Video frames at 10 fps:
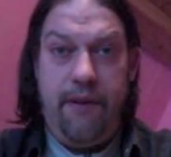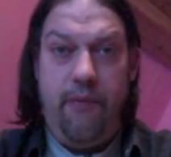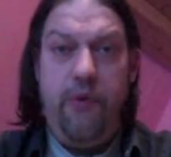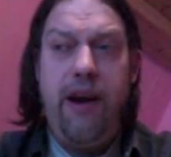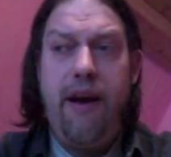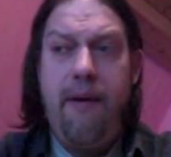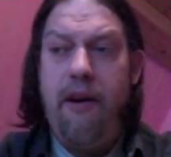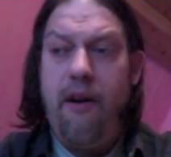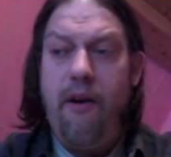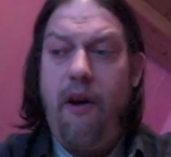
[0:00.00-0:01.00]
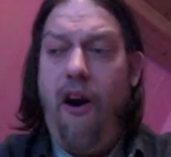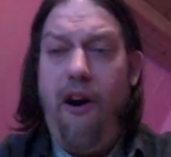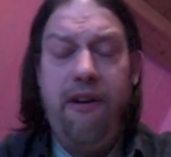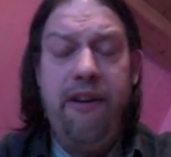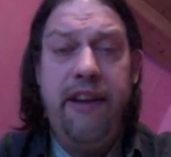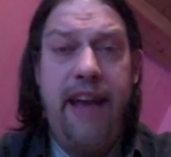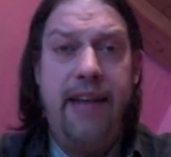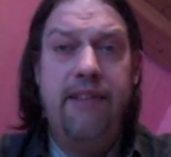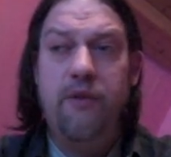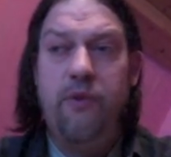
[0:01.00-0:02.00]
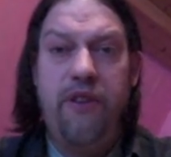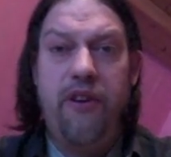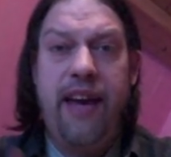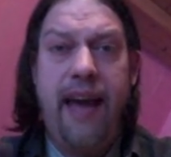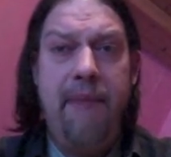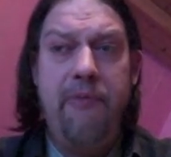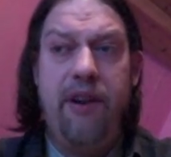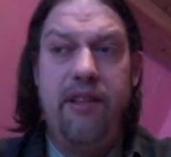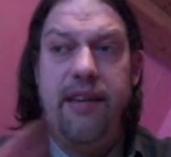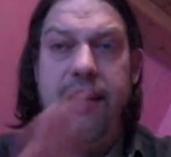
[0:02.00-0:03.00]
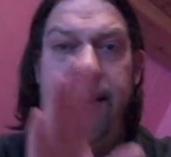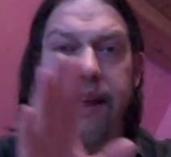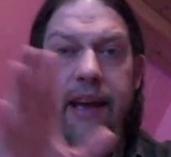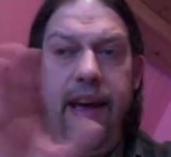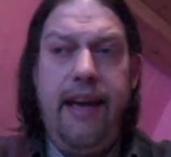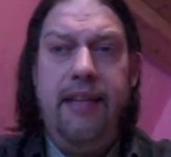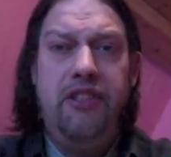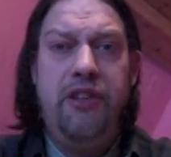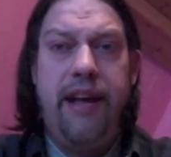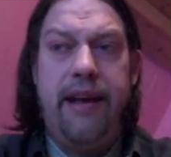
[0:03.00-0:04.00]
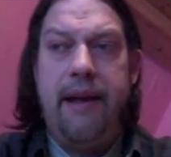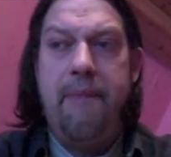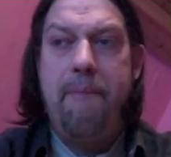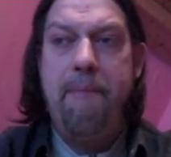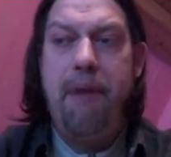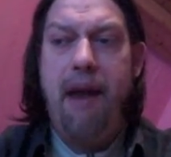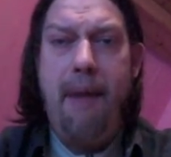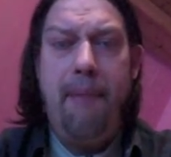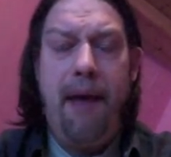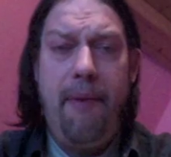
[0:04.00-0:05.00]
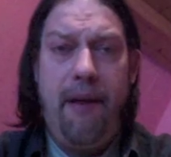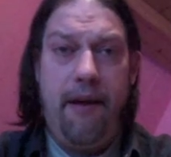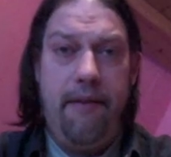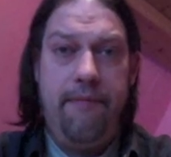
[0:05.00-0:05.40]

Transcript: We are all connected with our cameras and internet and blah blah blah.